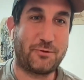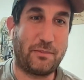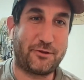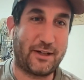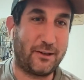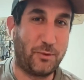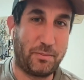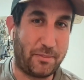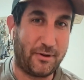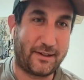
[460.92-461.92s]
WordPress
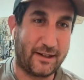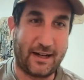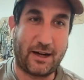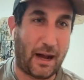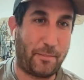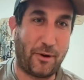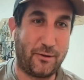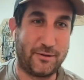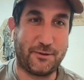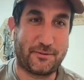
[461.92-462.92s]
website when people can like
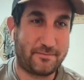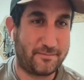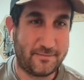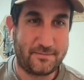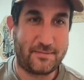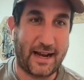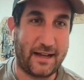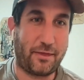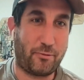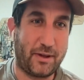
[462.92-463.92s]
upload their
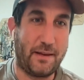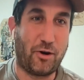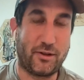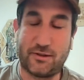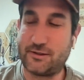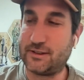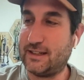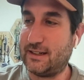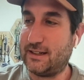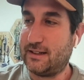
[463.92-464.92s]
CAD 3D
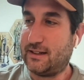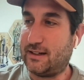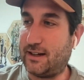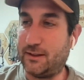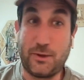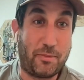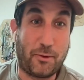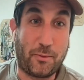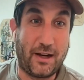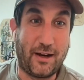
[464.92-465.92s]
models. We
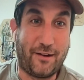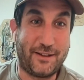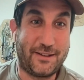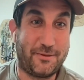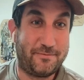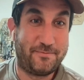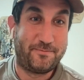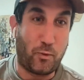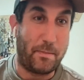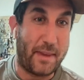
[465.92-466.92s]
saw people really love it
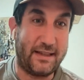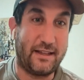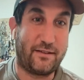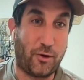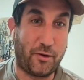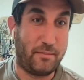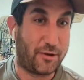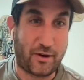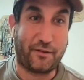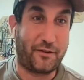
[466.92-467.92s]
and we made it
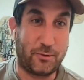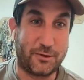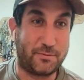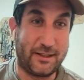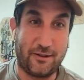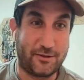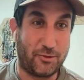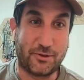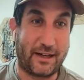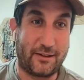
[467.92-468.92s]
for them. So everything was
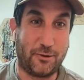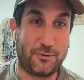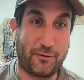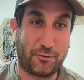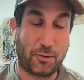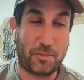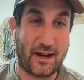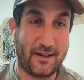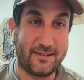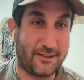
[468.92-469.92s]
manual. There was like no
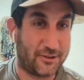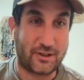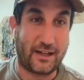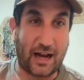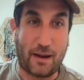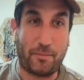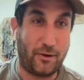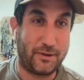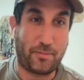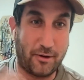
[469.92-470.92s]
software behind it. It was
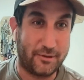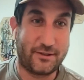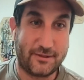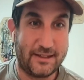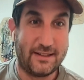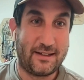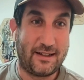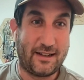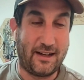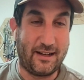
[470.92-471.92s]
like upload the parts
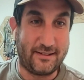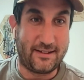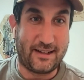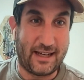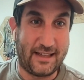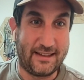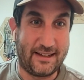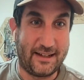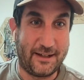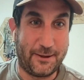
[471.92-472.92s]
and
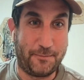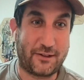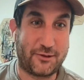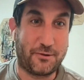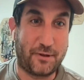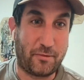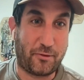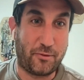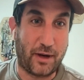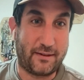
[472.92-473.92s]
we manufacture
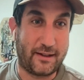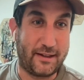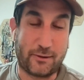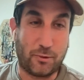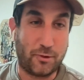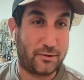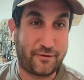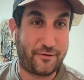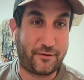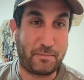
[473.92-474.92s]
it to them through like the
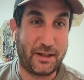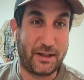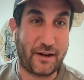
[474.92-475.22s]
network. So